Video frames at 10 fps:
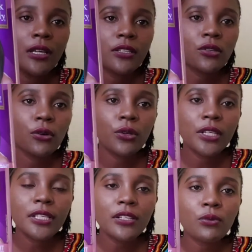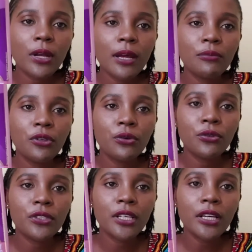so this is what i'm
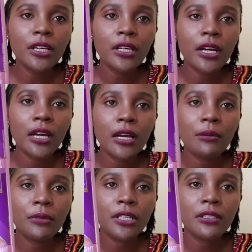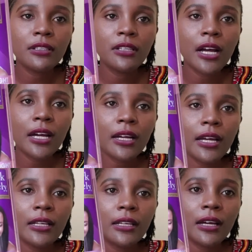using um, it's dark
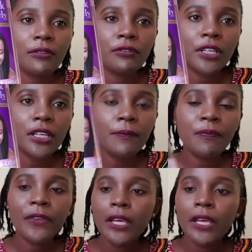and lovely